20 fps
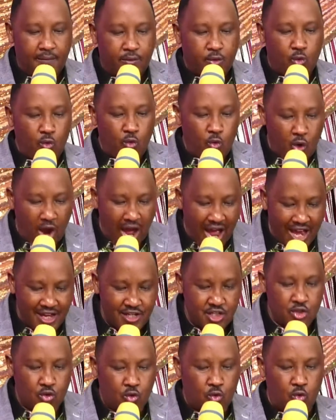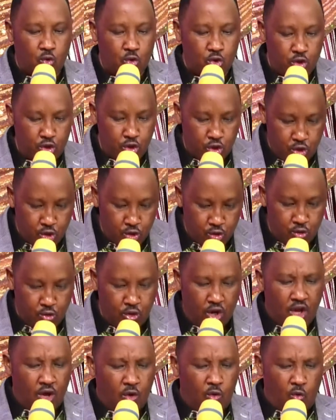What could you,
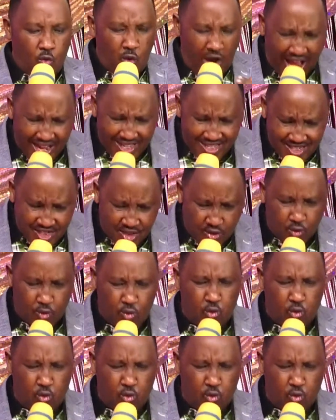what